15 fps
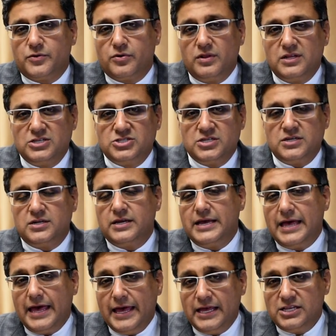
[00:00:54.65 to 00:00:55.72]
religion,
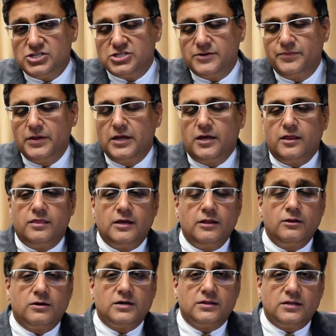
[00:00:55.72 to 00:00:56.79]
age, they
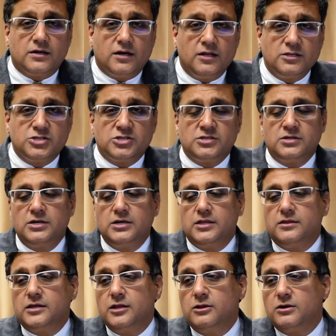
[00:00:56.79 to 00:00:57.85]
look at the culture,
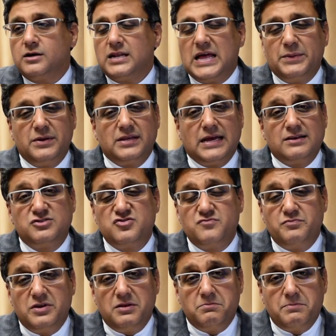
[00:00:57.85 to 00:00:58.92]
they look at how many times
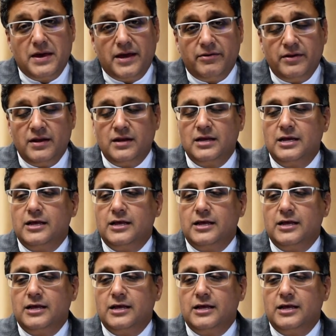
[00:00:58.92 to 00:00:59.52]
you've been married,